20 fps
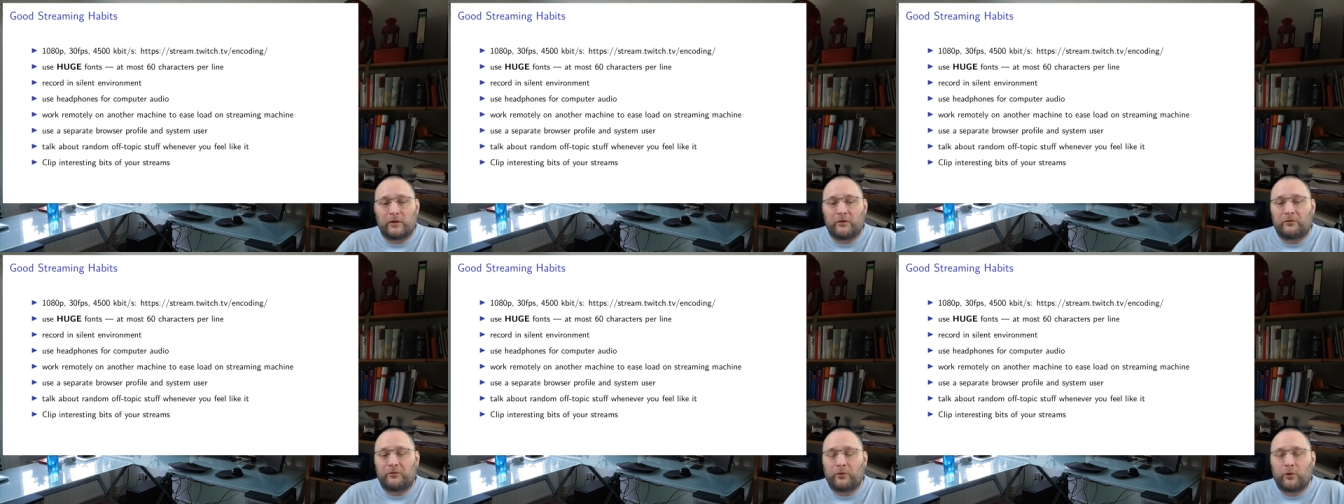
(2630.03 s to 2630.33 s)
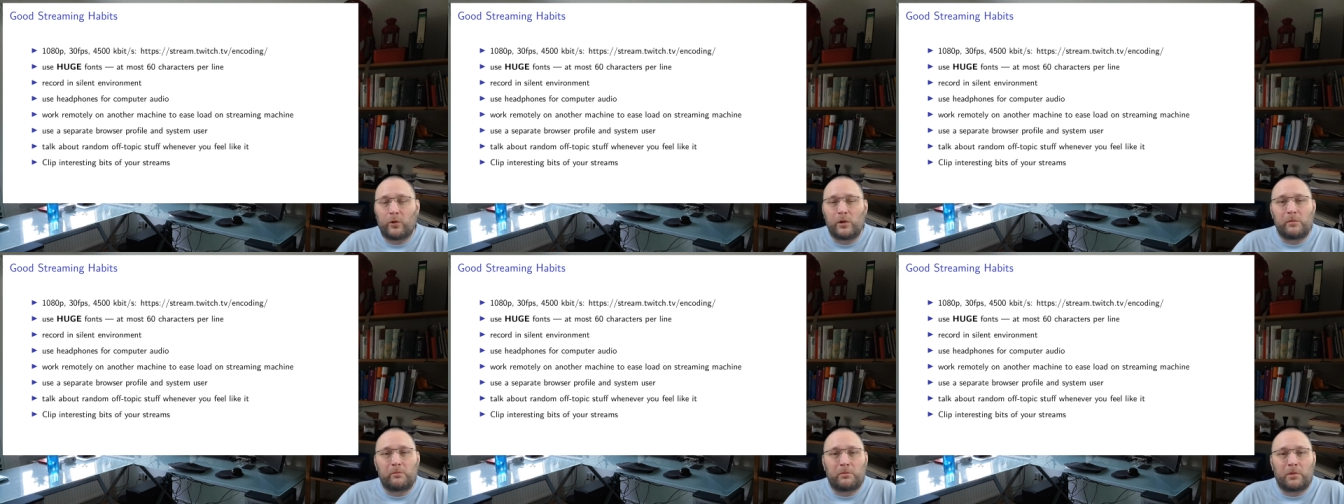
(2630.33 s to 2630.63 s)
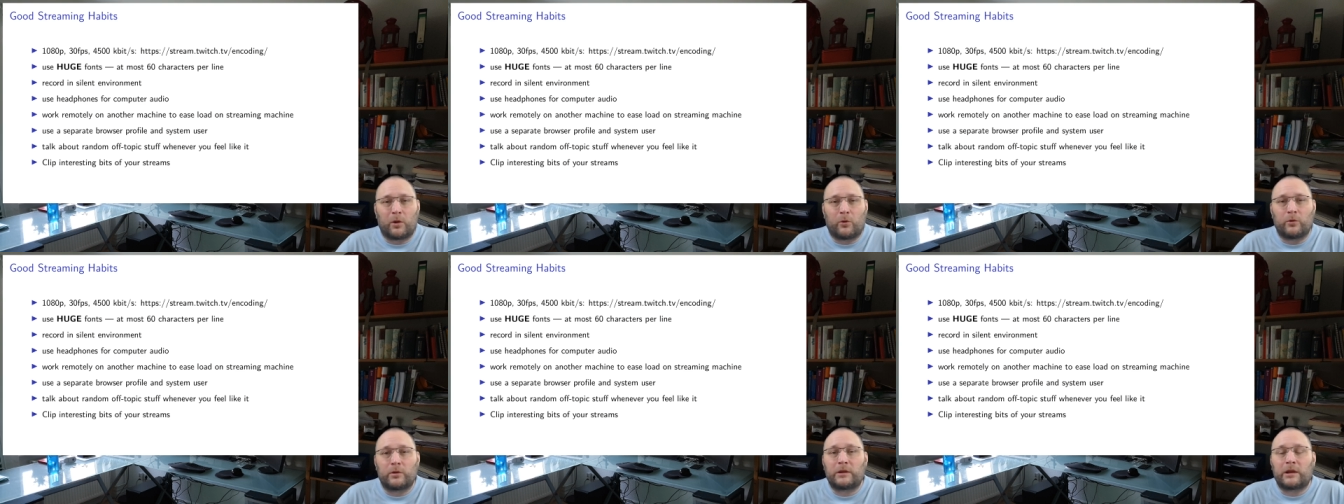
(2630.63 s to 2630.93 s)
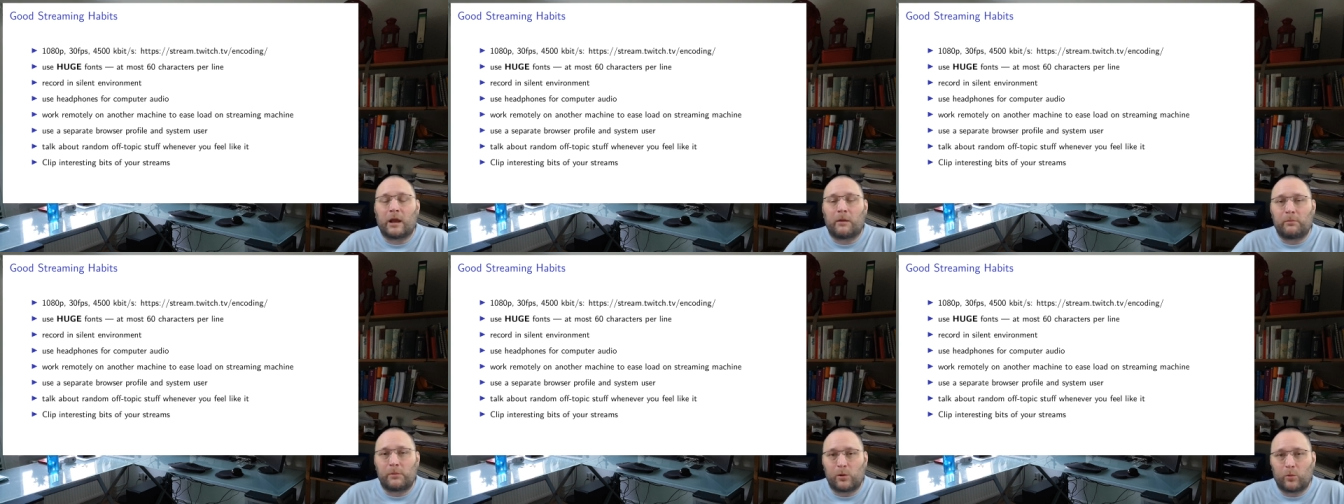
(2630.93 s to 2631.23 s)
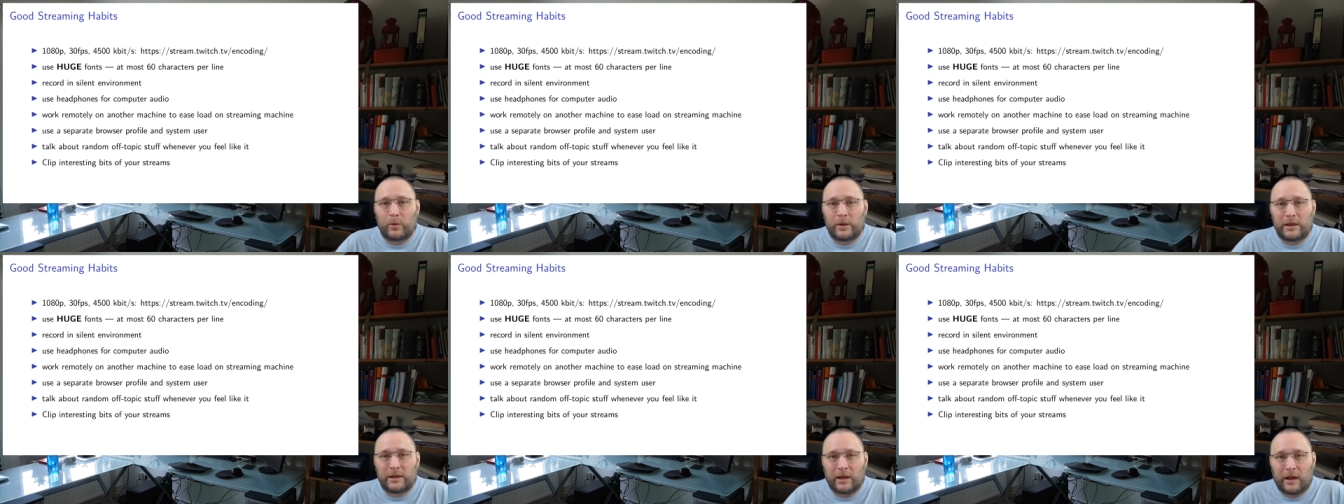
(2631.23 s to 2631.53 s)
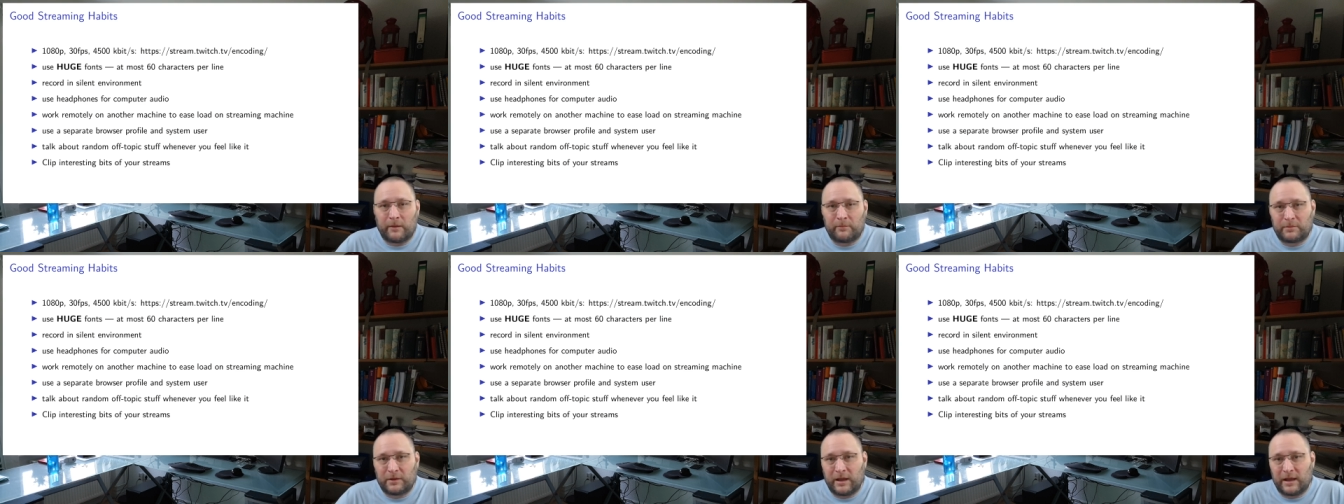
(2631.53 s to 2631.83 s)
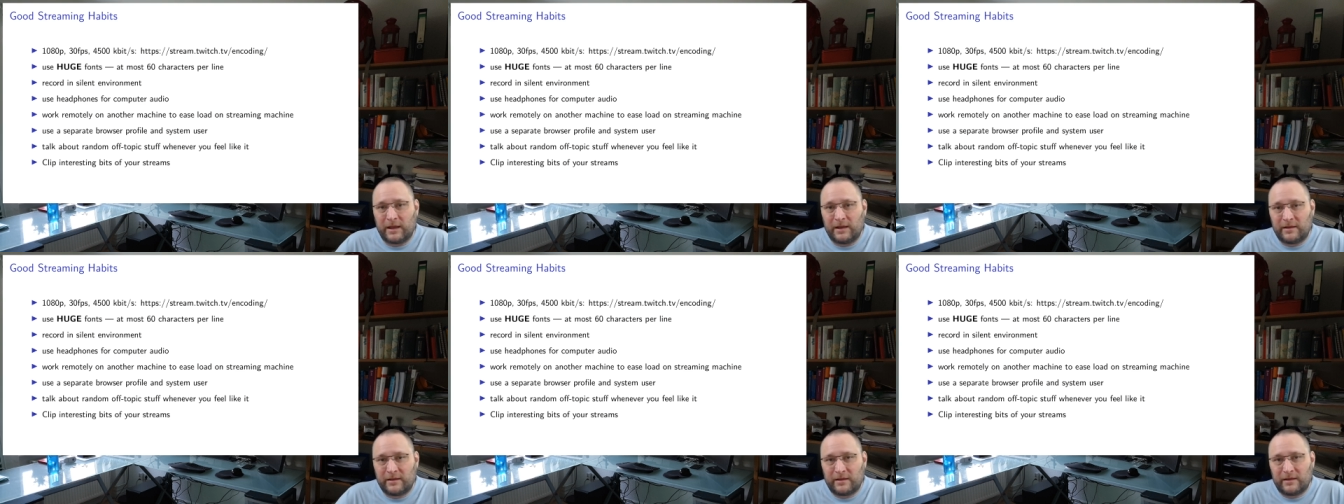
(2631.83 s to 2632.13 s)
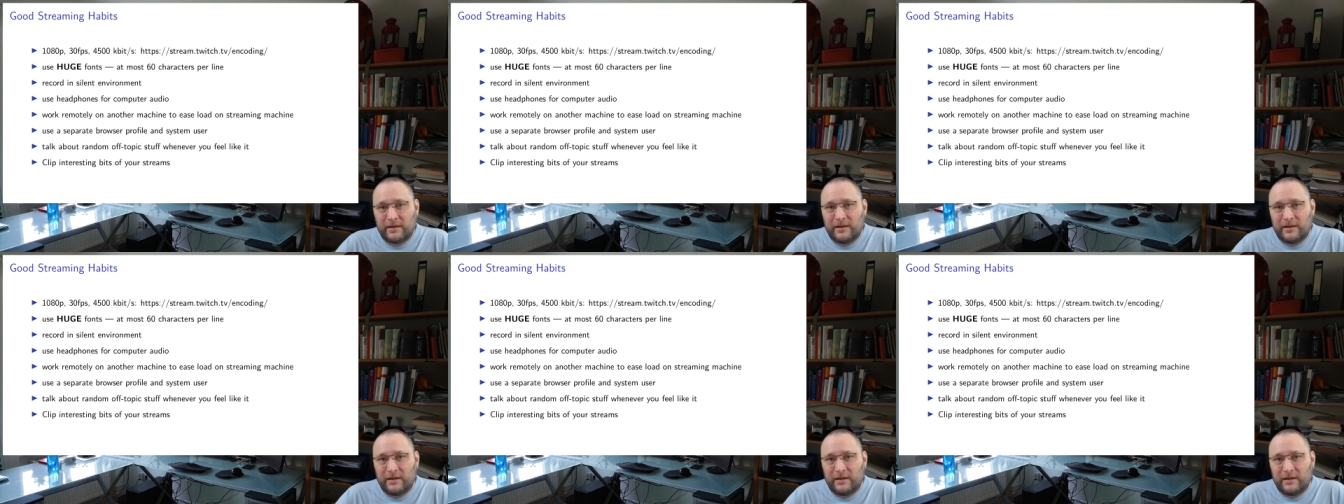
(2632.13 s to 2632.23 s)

a full-blown tumbleweed update,